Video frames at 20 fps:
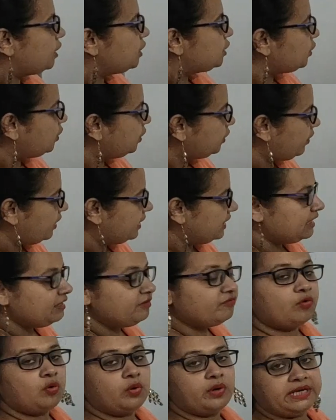So
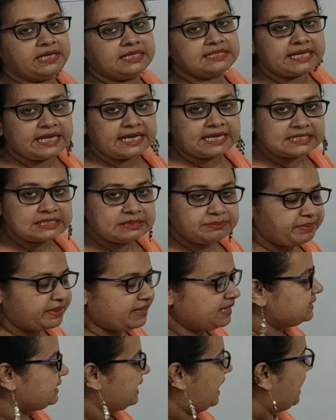24 is
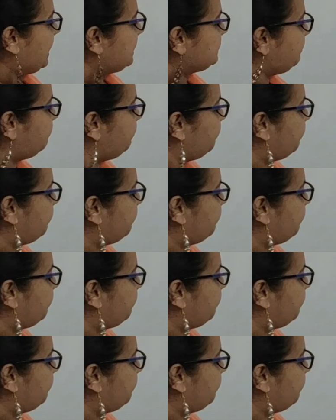expressed as a